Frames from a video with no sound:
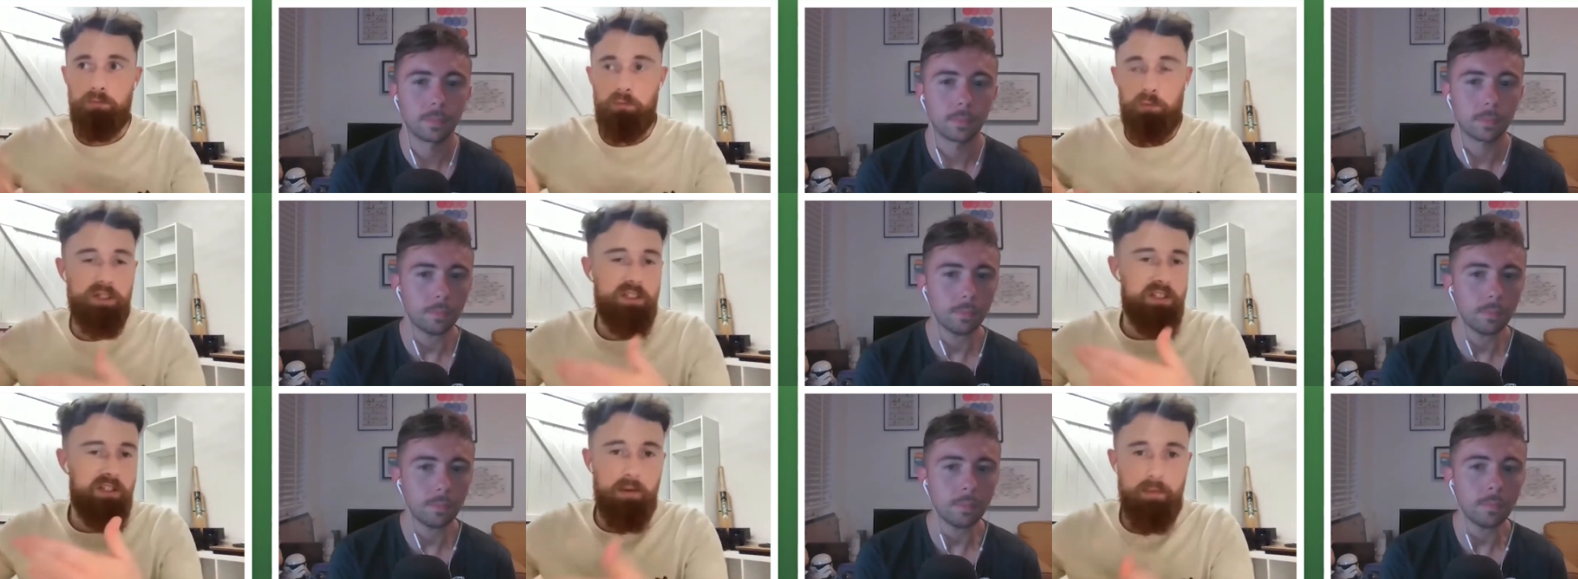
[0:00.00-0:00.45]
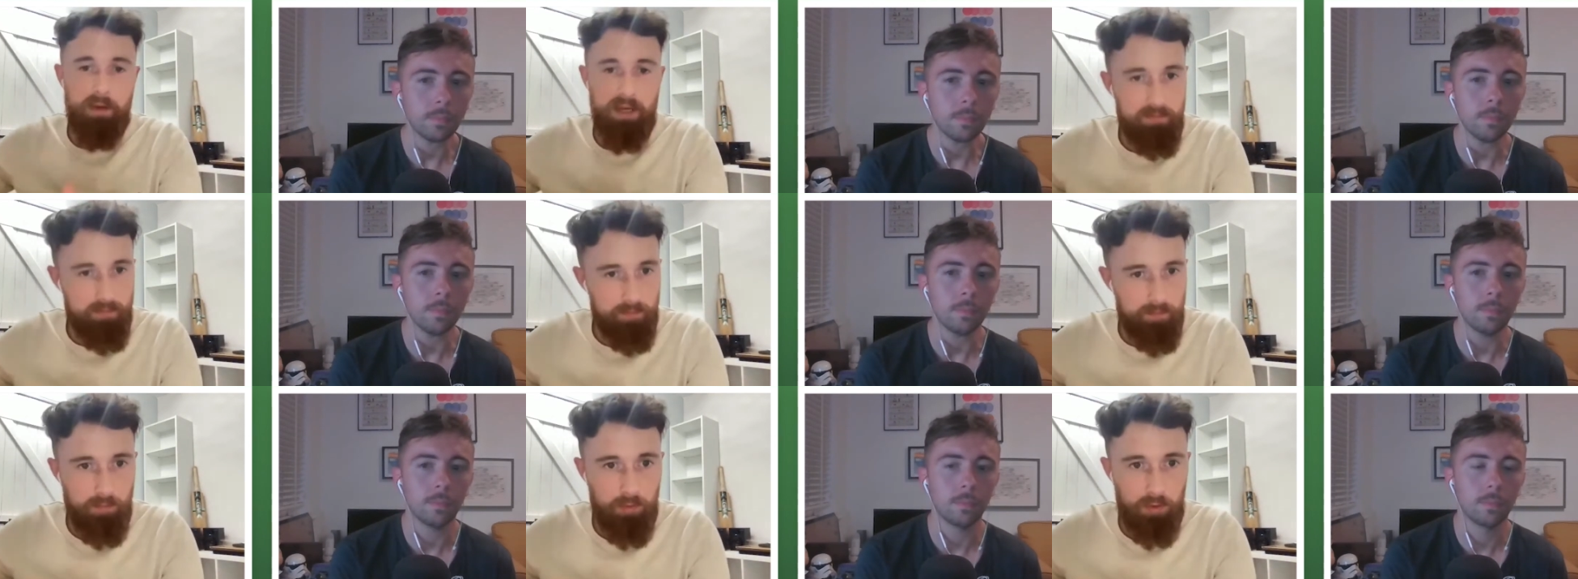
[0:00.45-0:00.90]
Speaker 1: Whittingham
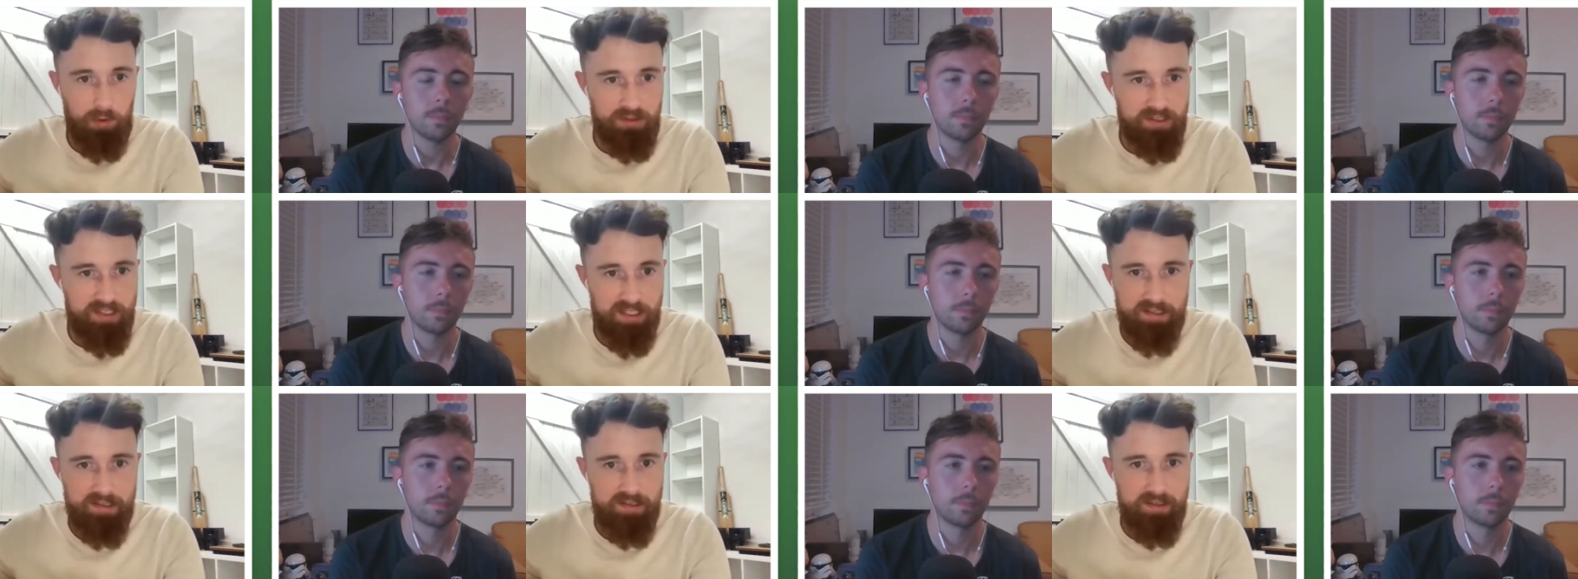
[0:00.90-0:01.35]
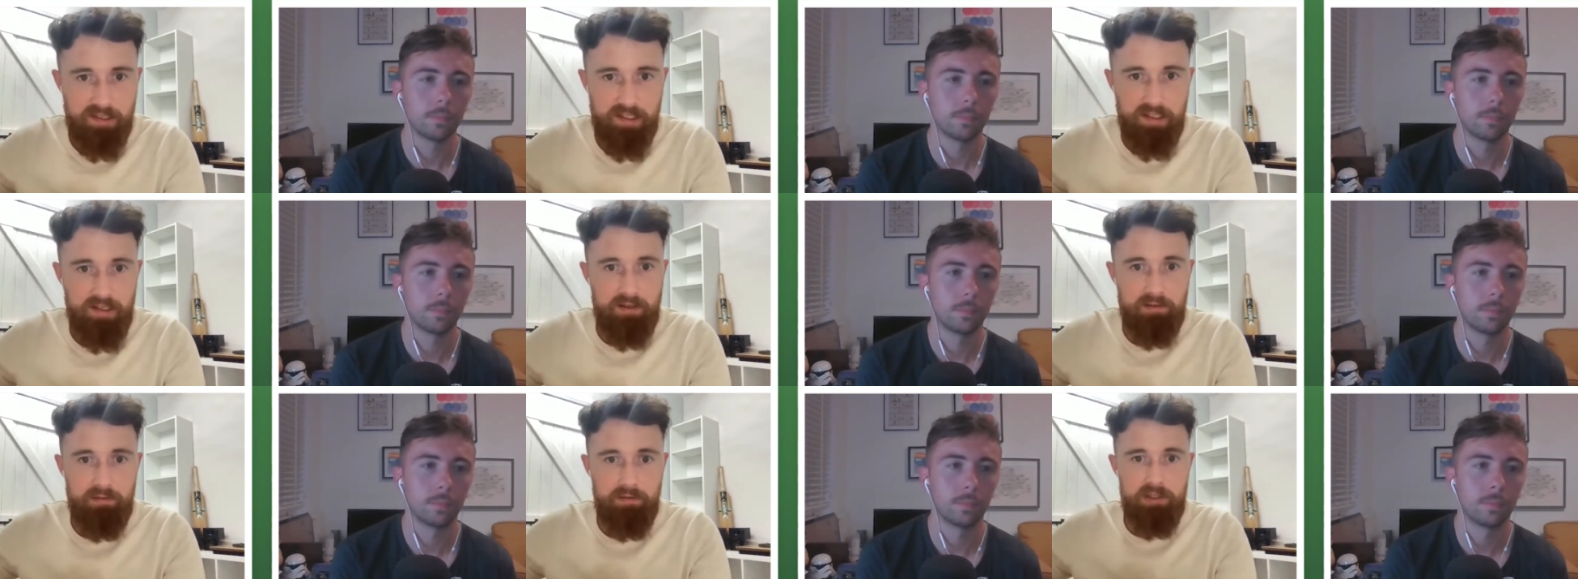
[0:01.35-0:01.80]
had more seasons
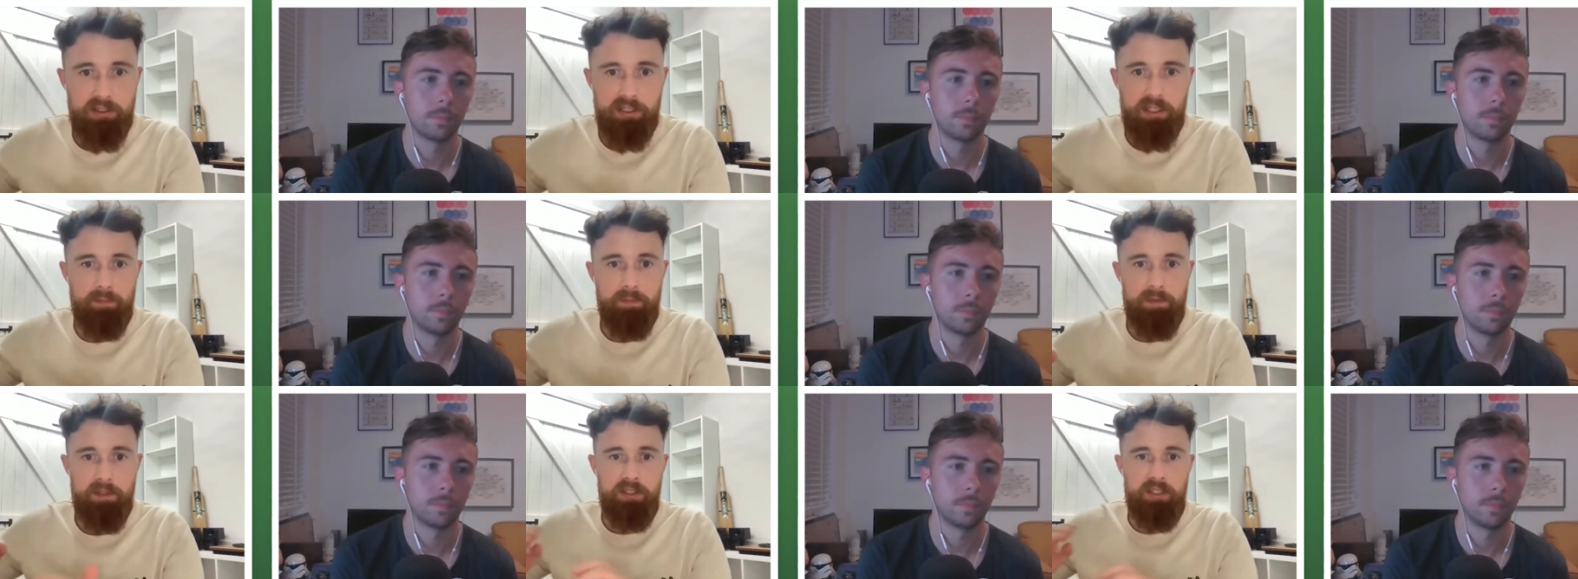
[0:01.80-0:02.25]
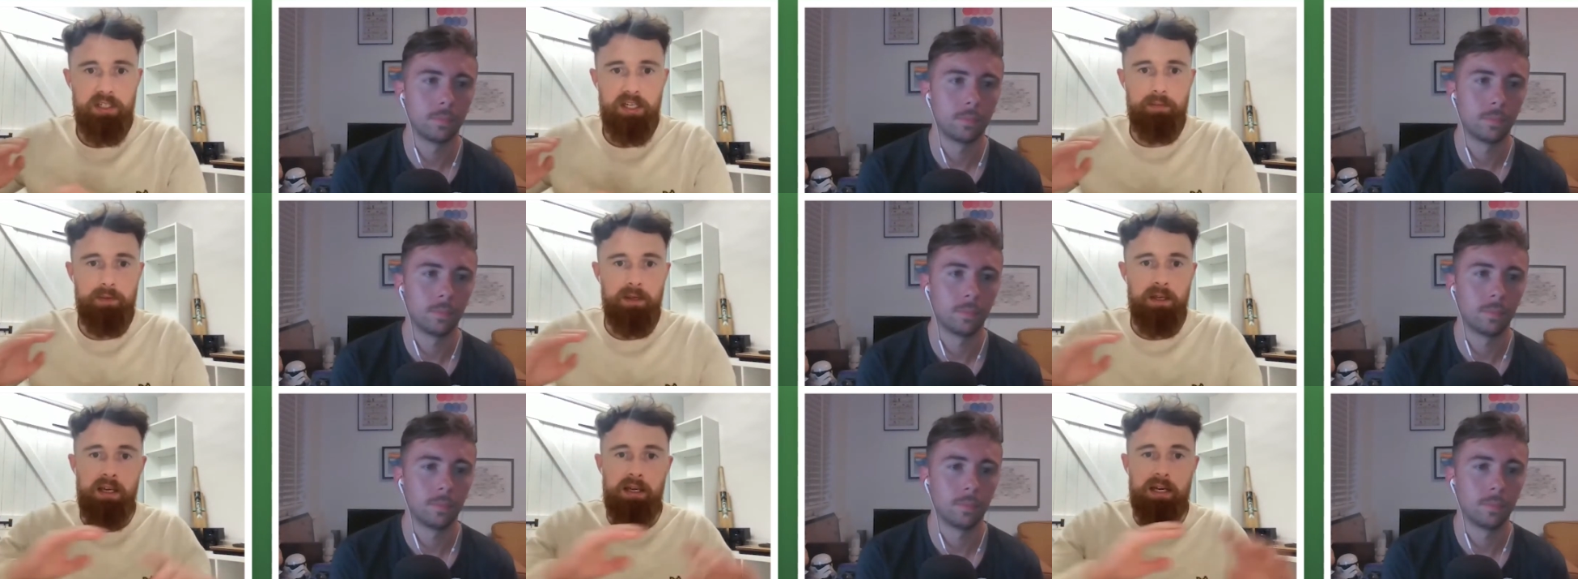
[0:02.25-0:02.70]
in the
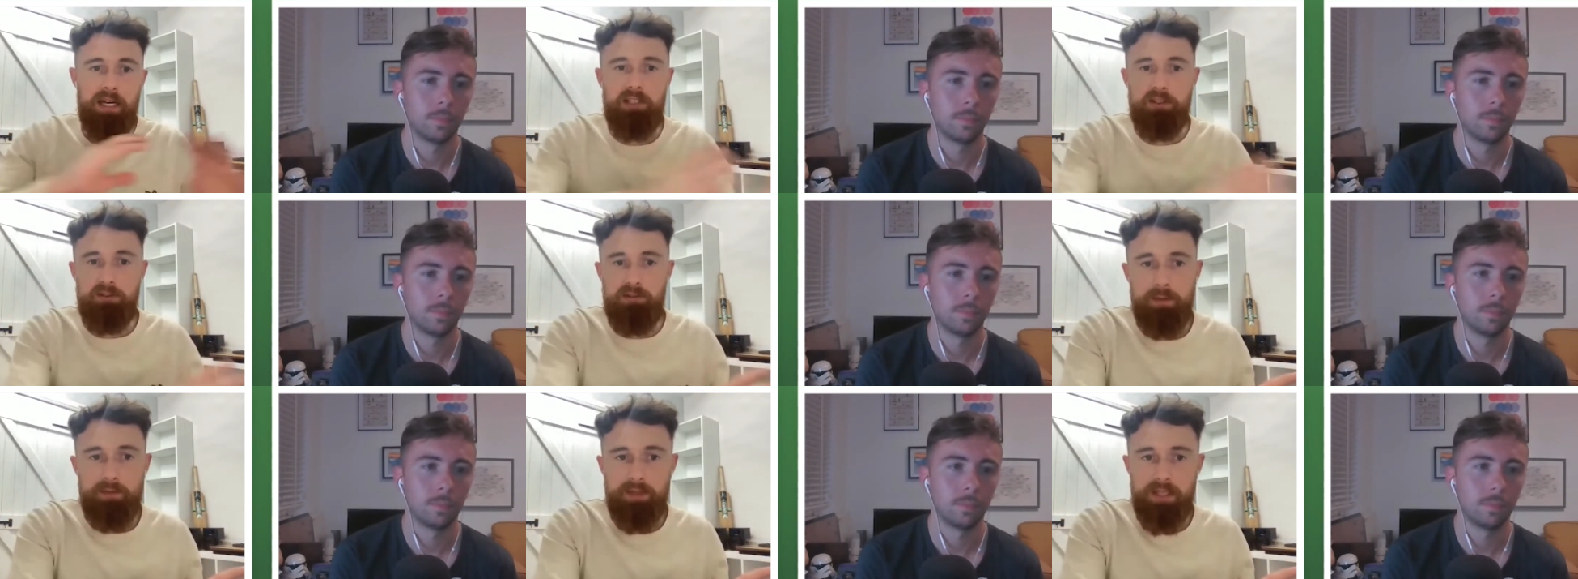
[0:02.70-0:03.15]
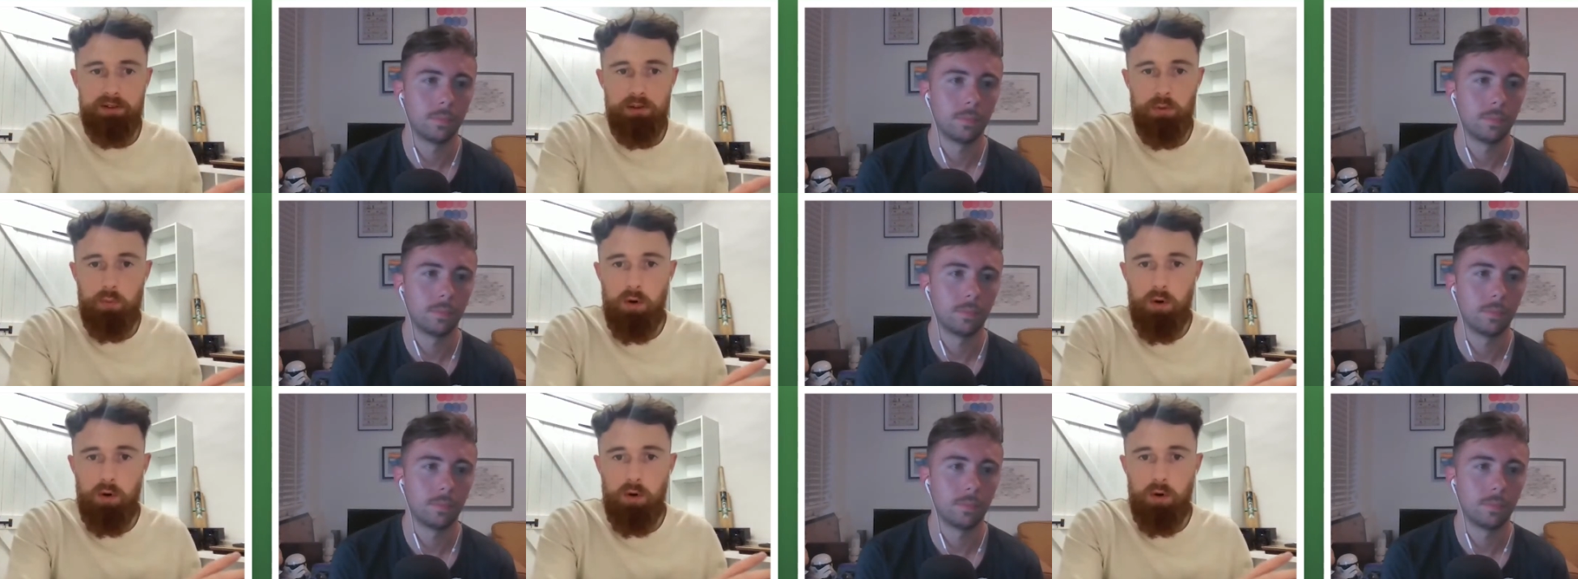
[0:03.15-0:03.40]
championship and Taarabt had the